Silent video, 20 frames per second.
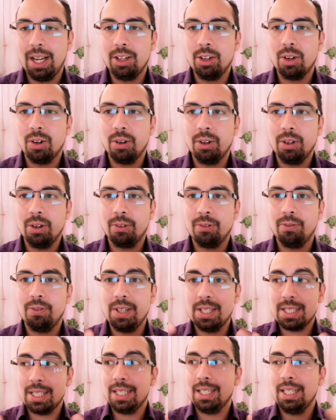You're
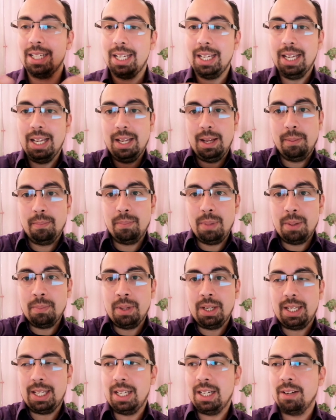physically
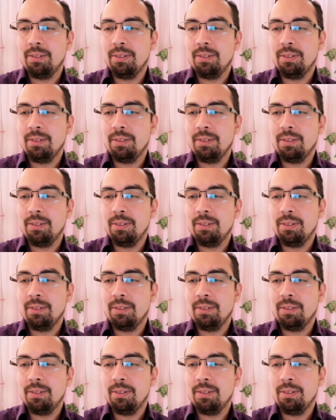mimicking.